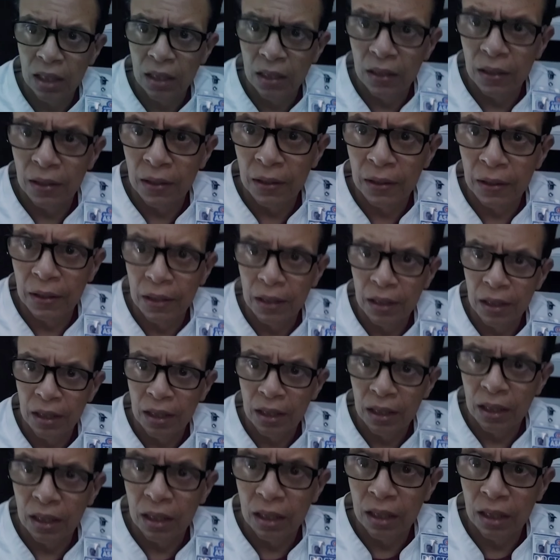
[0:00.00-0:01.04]

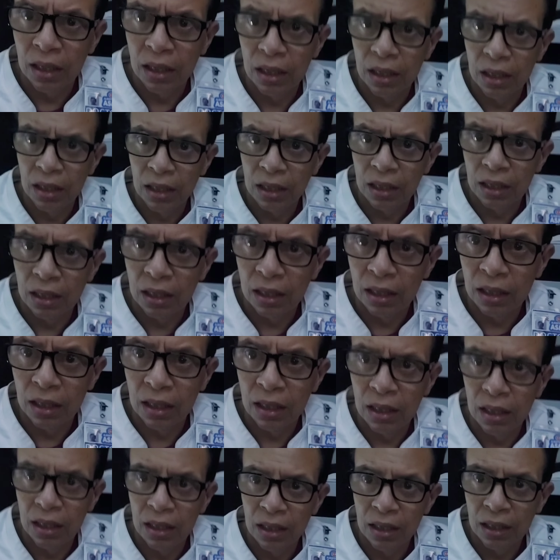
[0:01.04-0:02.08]

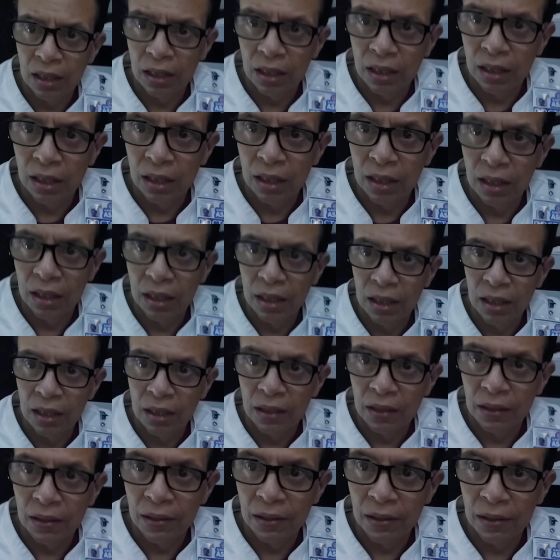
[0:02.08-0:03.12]

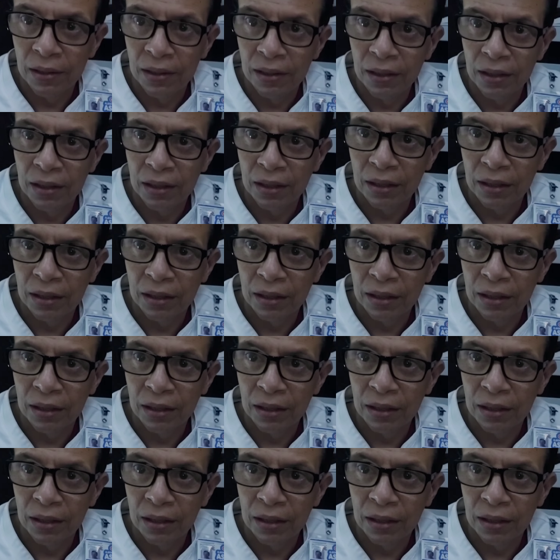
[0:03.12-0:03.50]
[no speech]